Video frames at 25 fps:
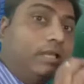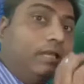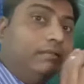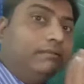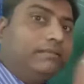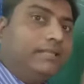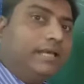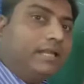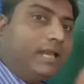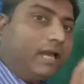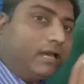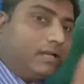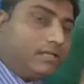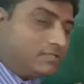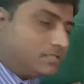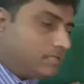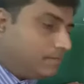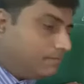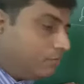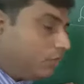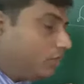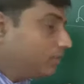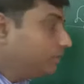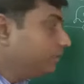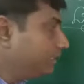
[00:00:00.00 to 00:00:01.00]
There are
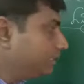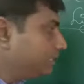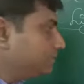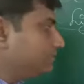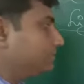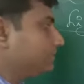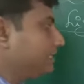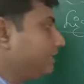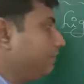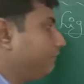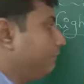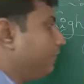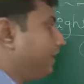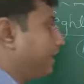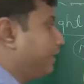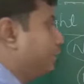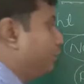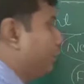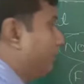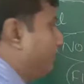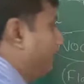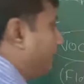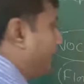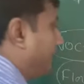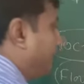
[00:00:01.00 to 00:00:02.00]
some organisms, say
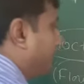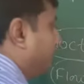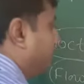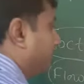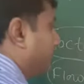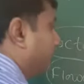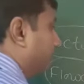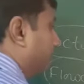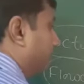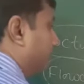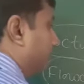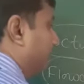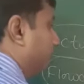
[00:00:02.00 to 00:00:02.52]
phytoplankton.